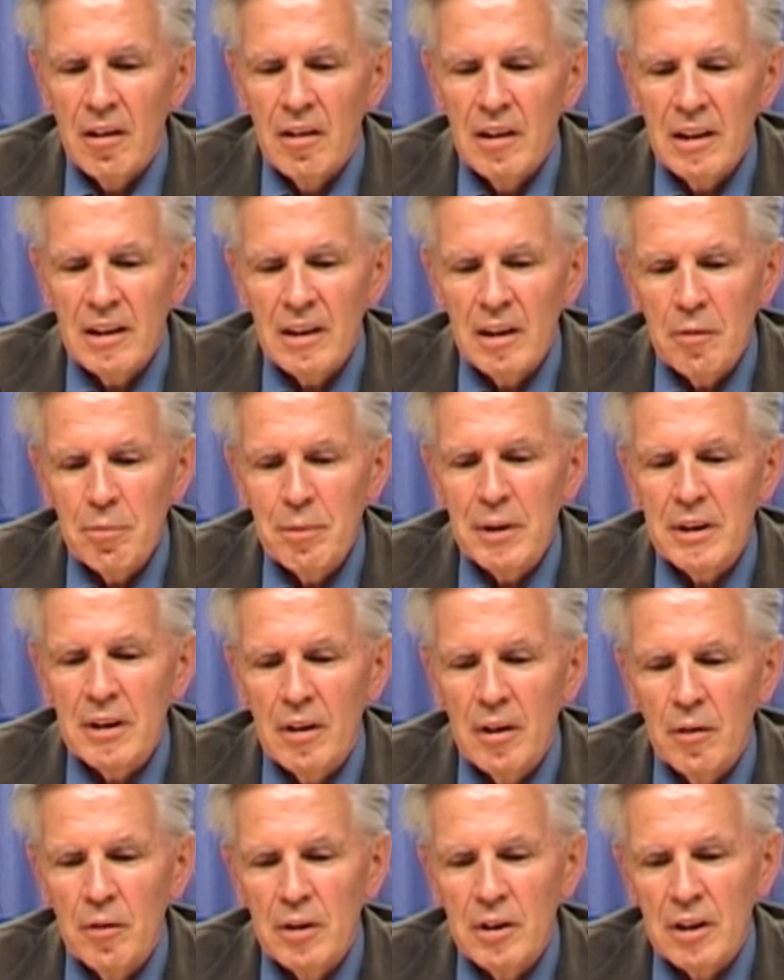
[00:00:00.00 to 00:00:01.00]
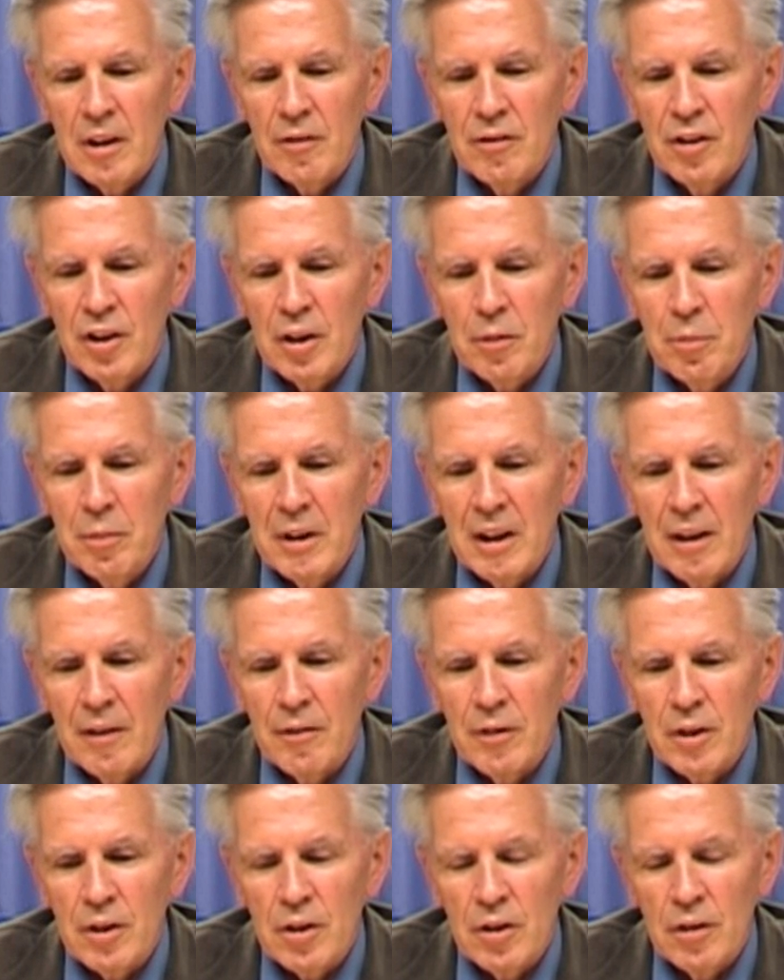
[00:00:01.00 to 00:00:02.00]
These episodes of
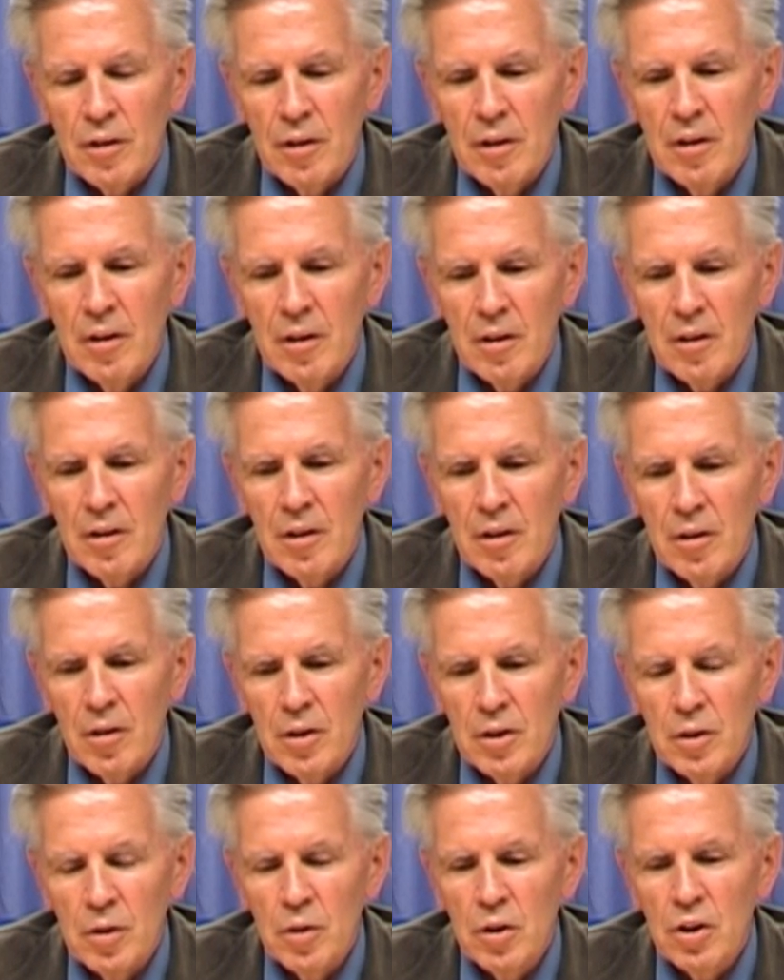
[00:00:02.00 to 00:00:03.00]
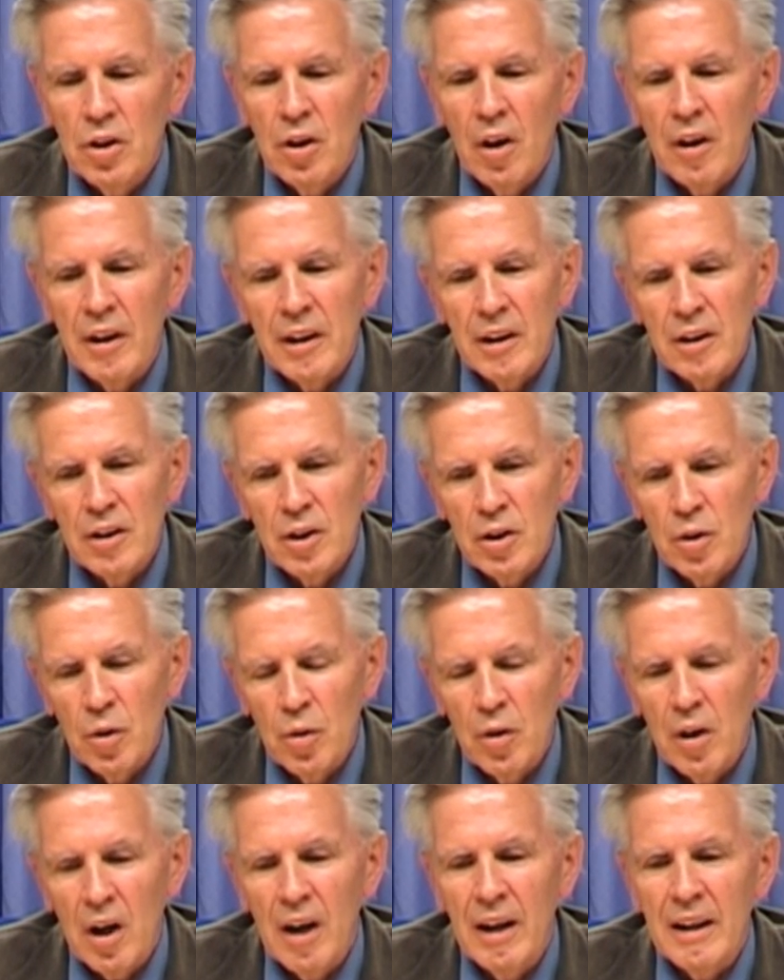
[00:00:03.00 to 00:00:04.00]
dyspnea were usually
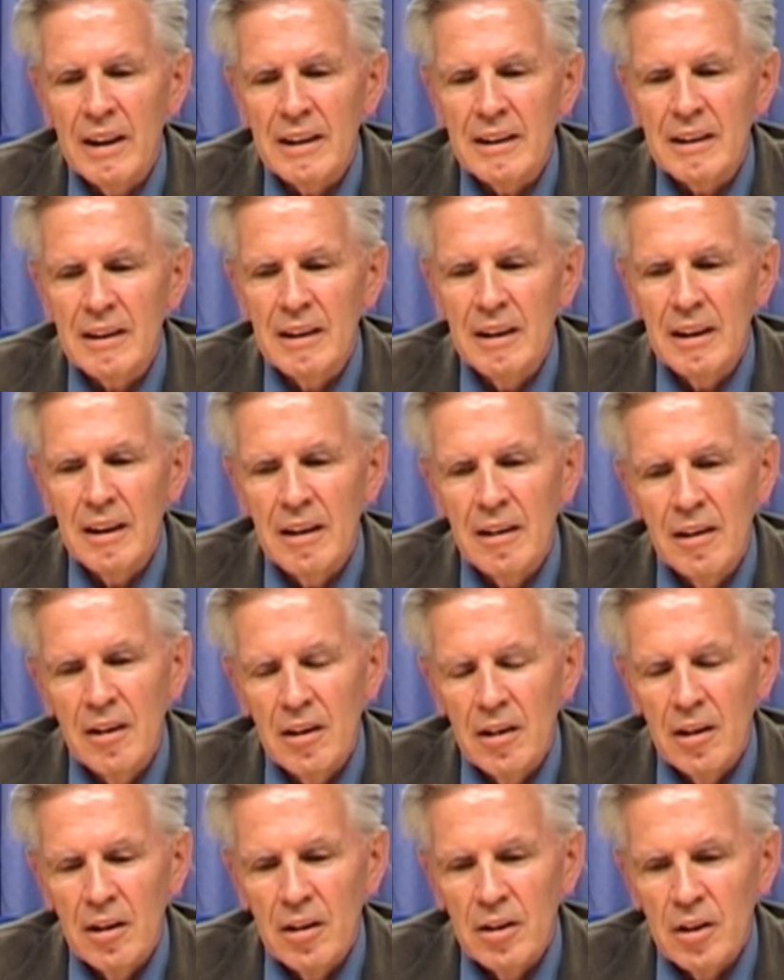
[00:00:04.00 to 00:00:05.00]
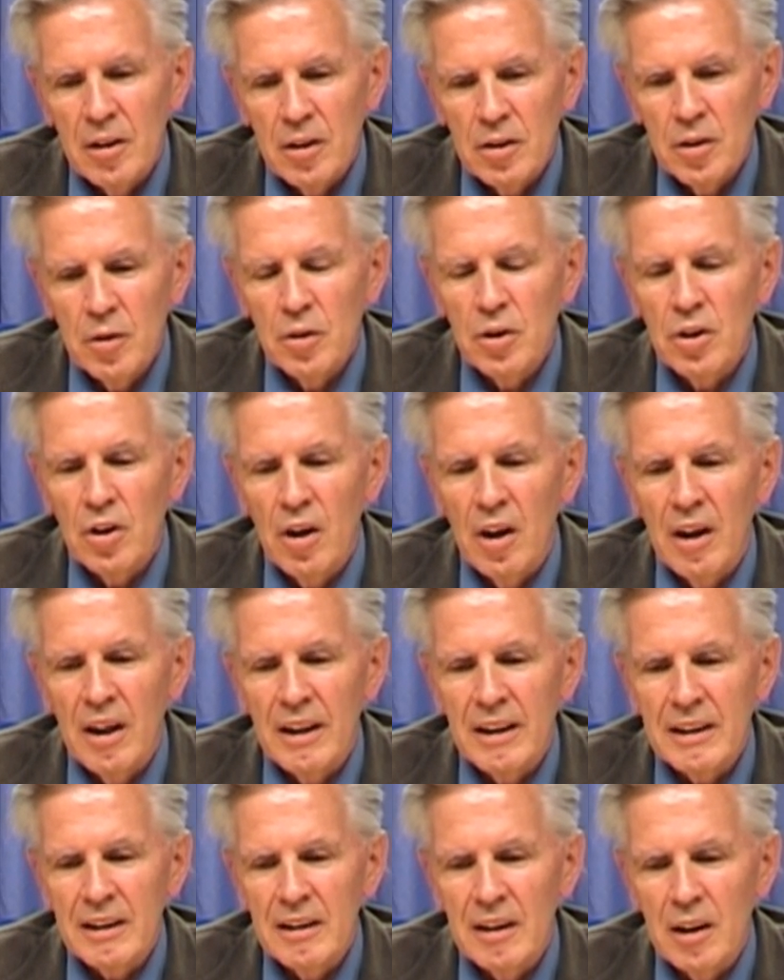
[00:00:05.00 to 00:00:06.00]
short-lasting, usually
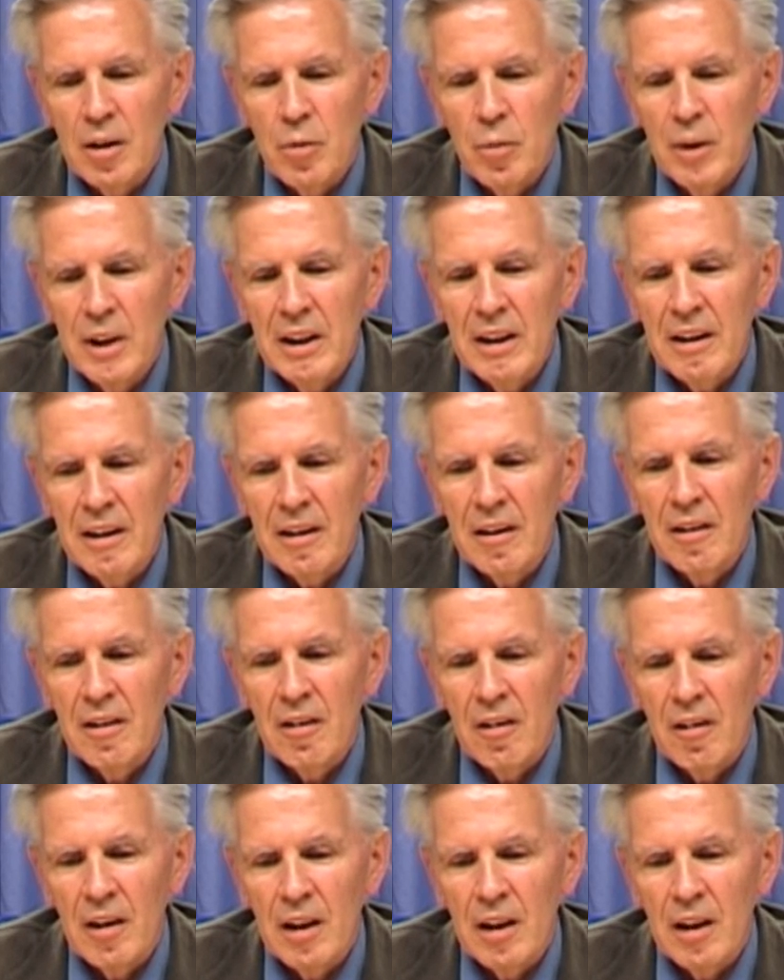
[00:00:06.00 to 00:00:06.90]
less than a week.